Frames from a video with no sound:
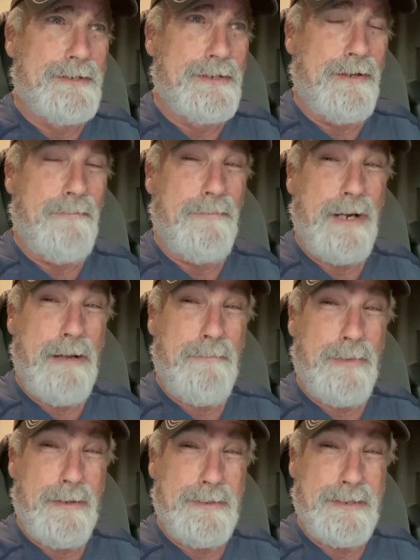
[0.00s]
So I'm, I'm
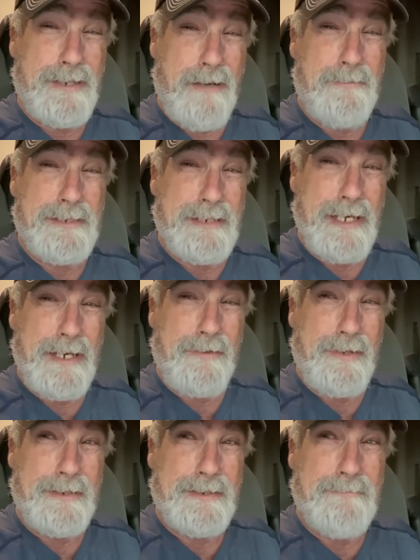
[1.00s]
gonna stop
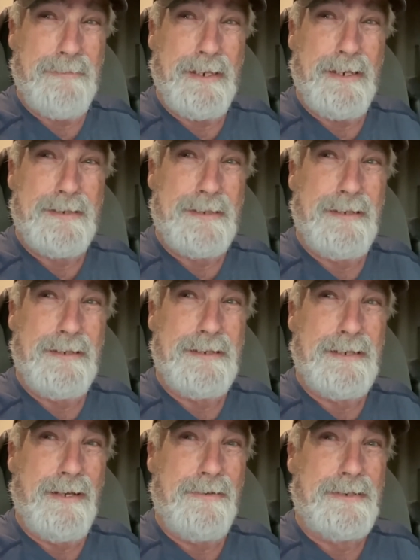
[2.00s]
saying this because it
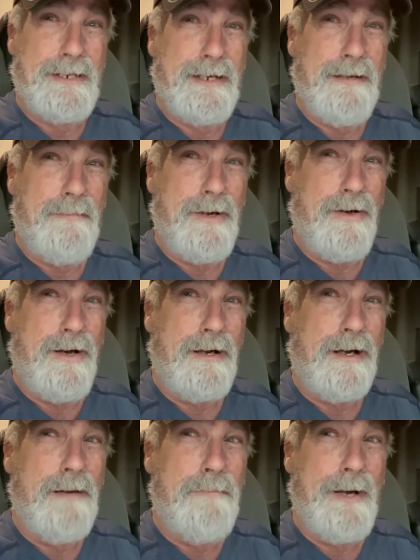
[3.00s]
sounds like I'm all
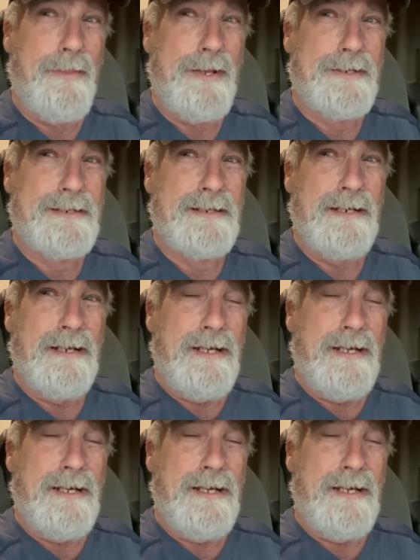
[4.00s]
hung up on this.